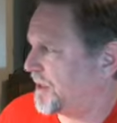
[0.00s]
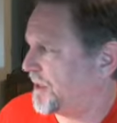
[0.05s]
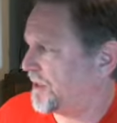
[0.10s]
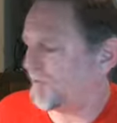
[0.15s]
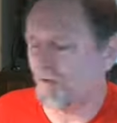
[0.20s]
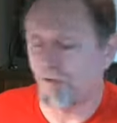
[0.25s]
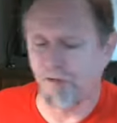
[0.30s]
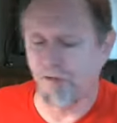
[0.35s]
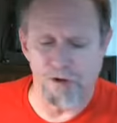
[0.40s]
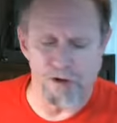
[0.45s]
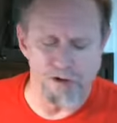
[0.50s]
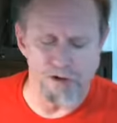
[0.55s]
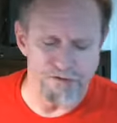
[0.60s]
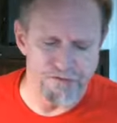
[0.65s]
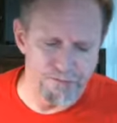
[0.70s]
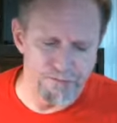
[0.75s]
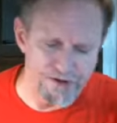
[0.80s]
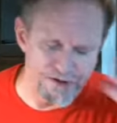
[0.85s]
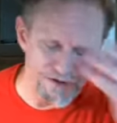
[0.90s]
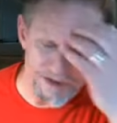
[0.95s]
So there are
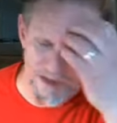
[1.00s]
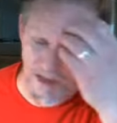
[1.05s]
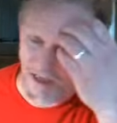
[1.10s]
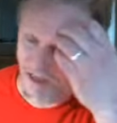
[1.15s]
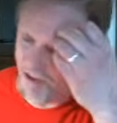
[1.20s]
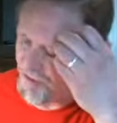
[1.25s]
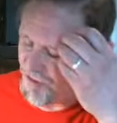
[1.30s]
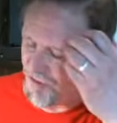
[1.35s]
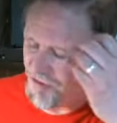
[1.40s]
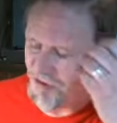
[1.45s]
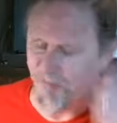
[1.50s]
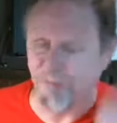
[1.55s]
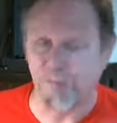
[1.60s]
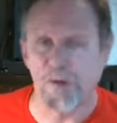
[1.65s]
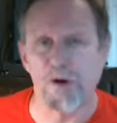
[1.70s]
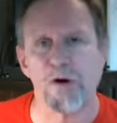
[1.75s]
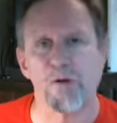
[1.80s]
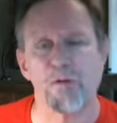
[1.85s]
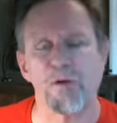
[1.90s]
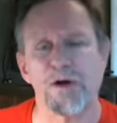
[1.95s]
some indications:
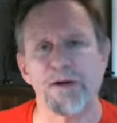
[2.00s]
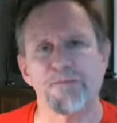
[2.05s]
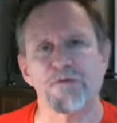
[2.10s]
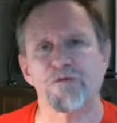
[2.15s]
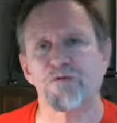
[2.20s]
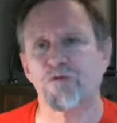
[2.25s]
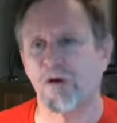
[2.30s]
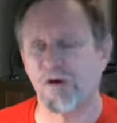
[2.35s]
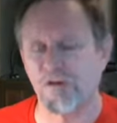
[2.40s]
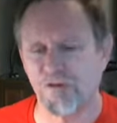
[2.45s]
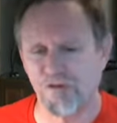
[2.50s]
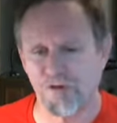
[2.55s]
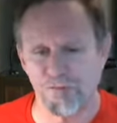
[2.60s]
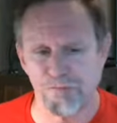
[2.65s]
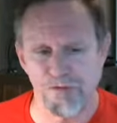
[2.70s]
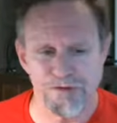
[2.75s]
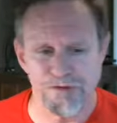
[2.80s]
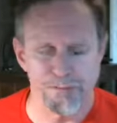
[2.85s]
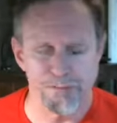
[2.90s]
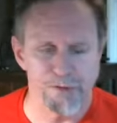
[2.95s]
upper airway obstruction,
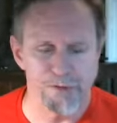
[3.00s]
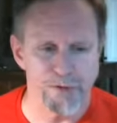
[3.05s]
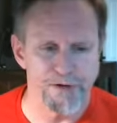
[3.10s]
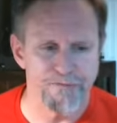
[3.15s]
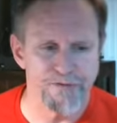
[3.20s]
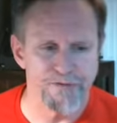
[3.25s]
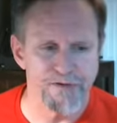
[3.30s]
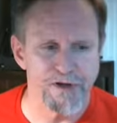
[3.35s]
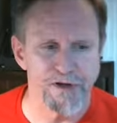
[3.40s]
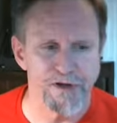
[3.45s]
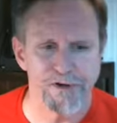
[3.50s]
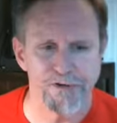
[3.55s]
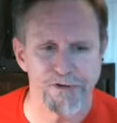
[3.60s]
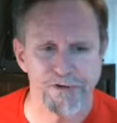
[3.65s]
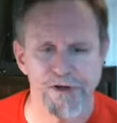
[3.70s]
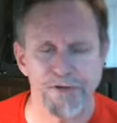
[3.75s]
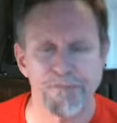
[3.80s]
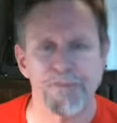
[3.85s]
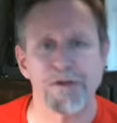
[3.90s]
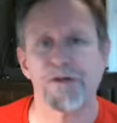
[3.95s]
respiratory
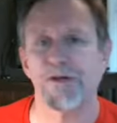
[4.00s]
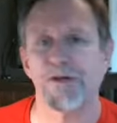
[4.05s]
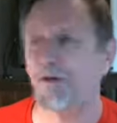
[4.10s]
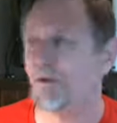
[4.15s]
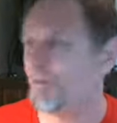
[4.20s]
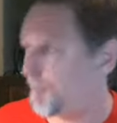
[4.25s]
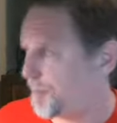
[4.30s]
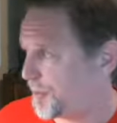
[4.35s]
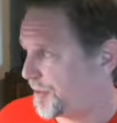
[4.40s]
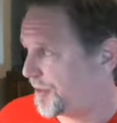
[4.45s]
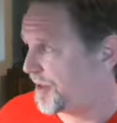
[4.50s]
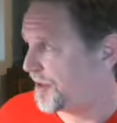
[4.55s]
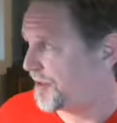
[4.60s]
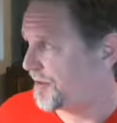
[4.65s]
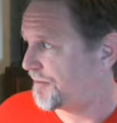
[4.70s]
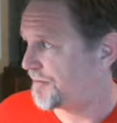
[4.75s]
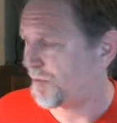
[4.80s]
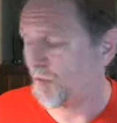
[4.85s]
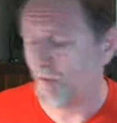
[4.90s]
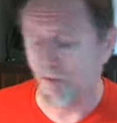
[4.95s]
failure, inability to
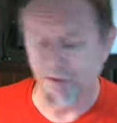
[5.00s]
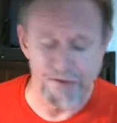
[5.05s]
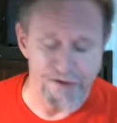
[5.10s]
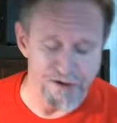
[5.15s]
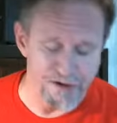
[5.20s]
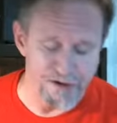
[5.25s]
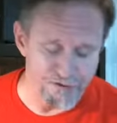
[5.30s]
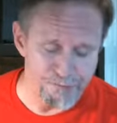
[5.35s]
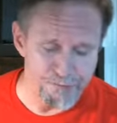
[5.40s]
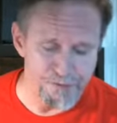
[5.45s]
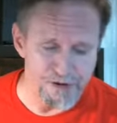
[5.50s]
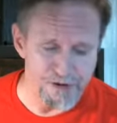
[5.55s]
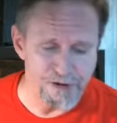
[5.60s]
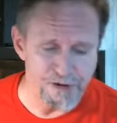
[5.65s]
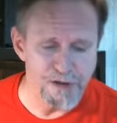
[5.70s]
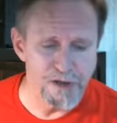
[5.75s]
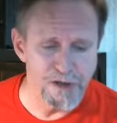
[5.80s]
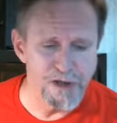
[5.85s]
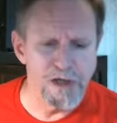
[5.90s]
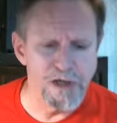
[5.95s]
breathe, of course,
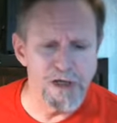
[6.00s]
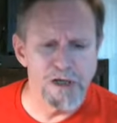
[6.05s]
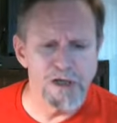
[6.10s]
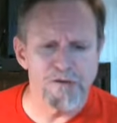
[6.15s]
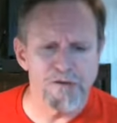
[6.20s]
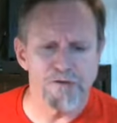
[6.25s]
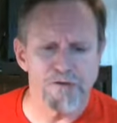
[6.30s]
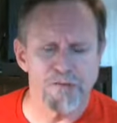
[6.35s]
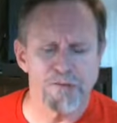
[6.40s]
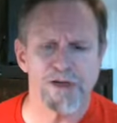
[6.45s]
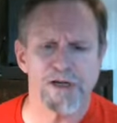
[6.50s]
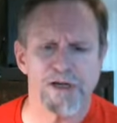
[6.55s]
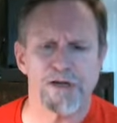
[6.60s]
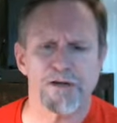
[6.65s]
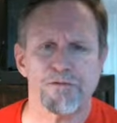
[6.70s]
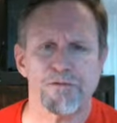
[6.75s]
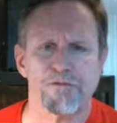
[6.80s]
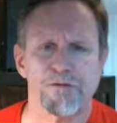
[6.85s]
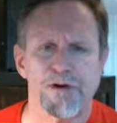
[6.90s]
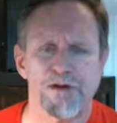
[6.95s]
dyspnea. So we look
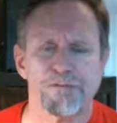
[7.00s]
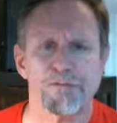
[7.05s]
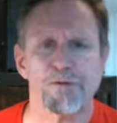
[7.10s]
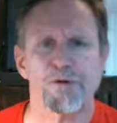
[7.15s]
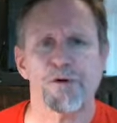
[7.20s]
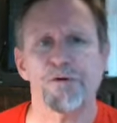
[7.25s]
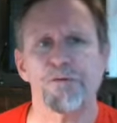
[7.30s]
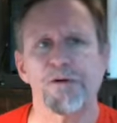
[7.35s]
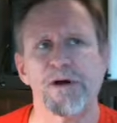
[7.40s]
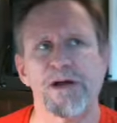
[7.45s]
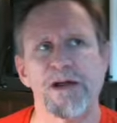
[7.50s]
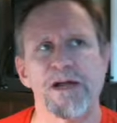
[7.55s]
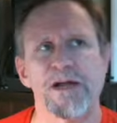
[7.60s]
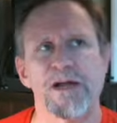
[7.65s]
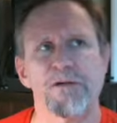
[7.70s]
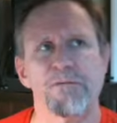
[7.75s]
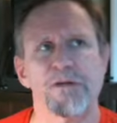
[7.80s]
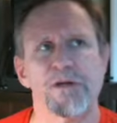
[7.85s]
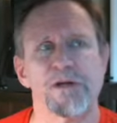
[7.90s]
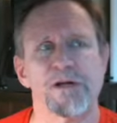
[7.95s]
at the
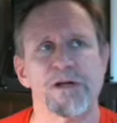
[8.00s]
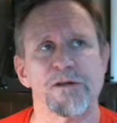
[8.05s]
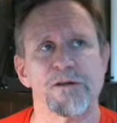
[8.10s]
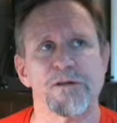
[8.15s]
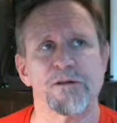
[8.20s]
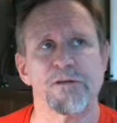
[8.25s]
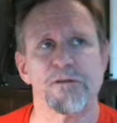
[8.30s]
respiratory rate, we look at,